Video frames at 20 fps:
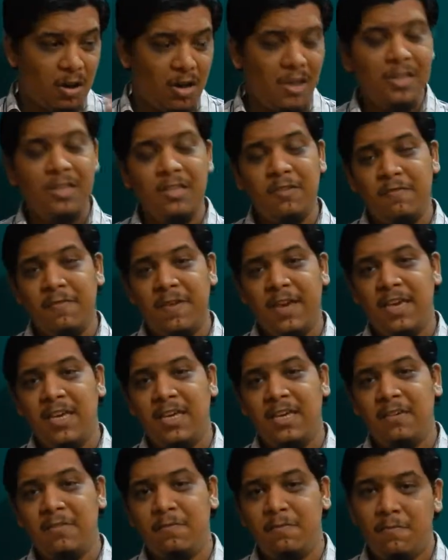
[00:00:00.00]
all the
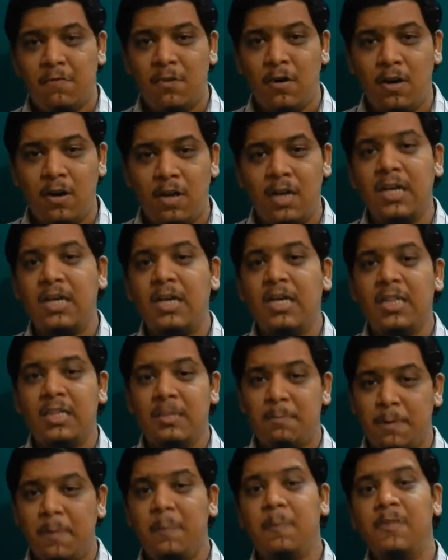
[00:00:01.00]
way for
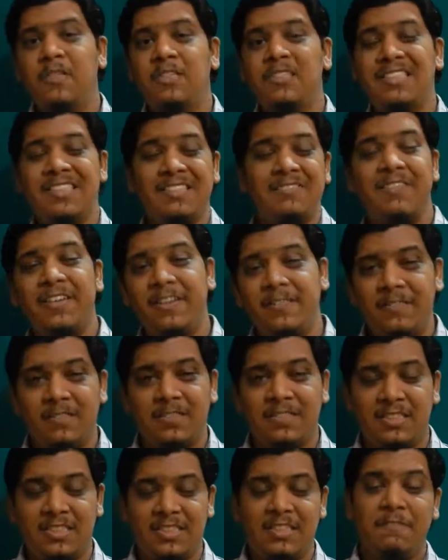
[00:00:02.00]
the people
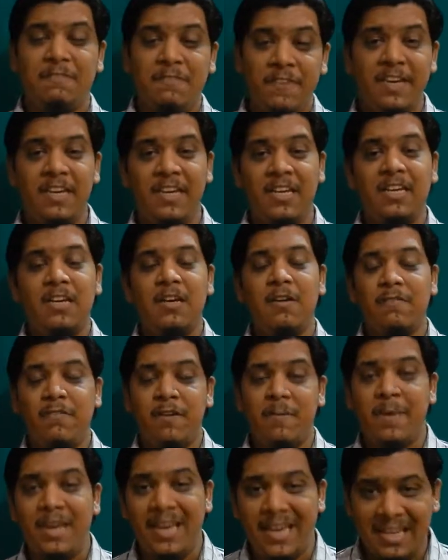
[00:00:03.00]
suffering
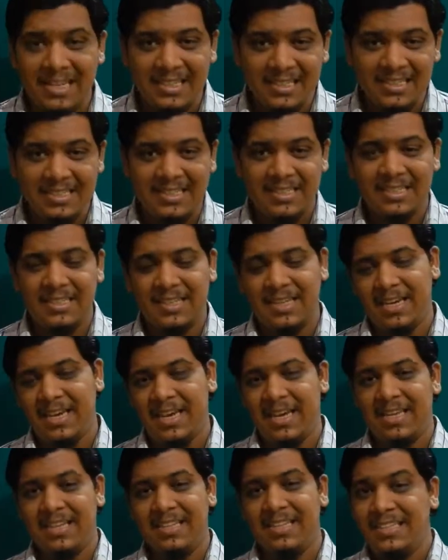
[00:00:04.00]
from ALS,
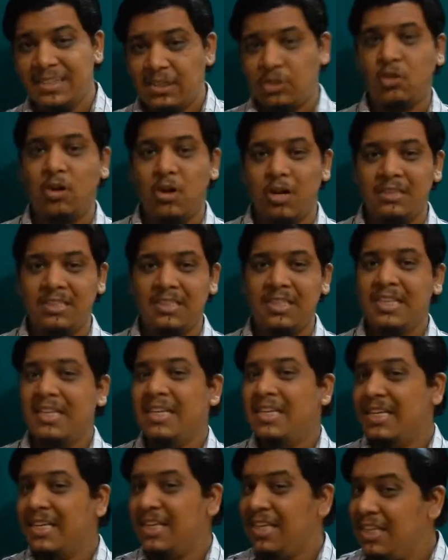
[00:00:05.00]
and this cause
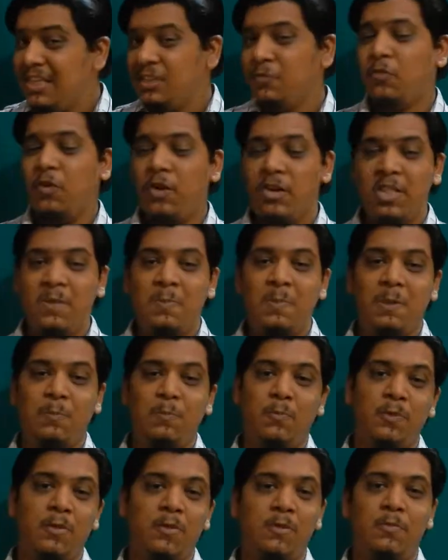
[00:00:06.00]
is for the
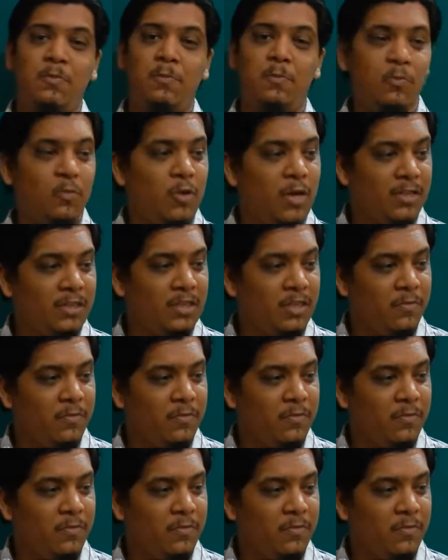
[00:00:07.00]
people who are